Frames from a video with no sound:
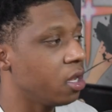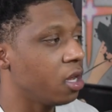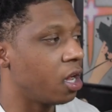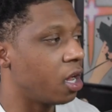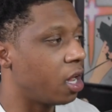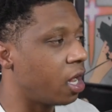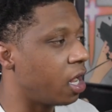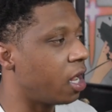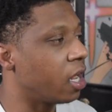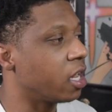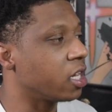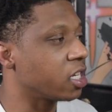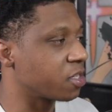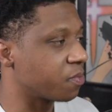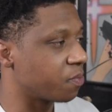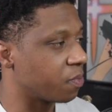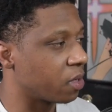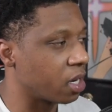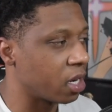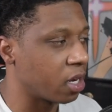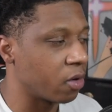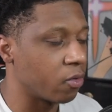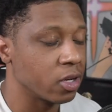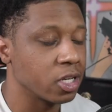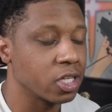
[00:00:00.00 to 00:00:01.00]
Us,
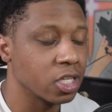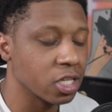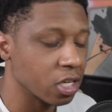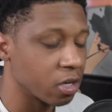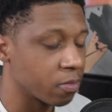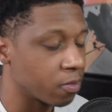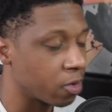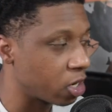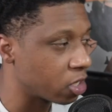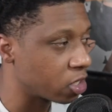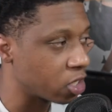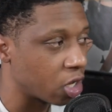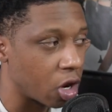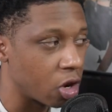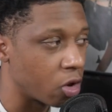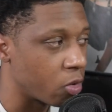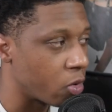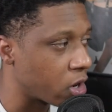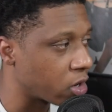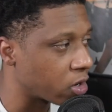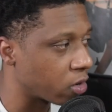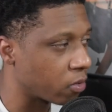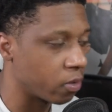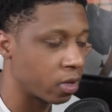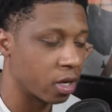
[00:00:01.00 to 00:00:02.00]
bruh. We should have brought
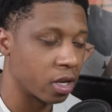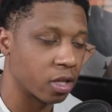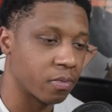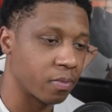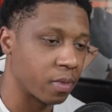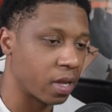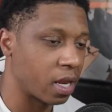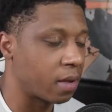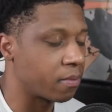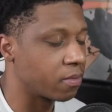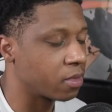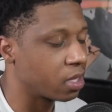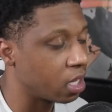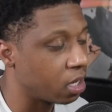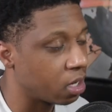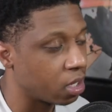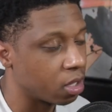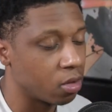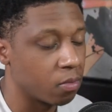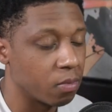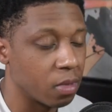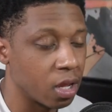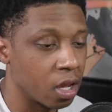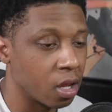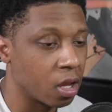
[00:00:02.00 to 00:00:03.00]
Todoroki with us, man. I'm telling
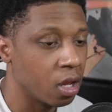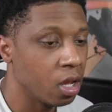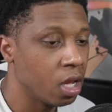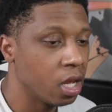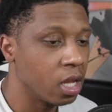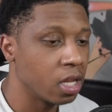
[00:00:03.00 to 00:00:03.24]
you, man.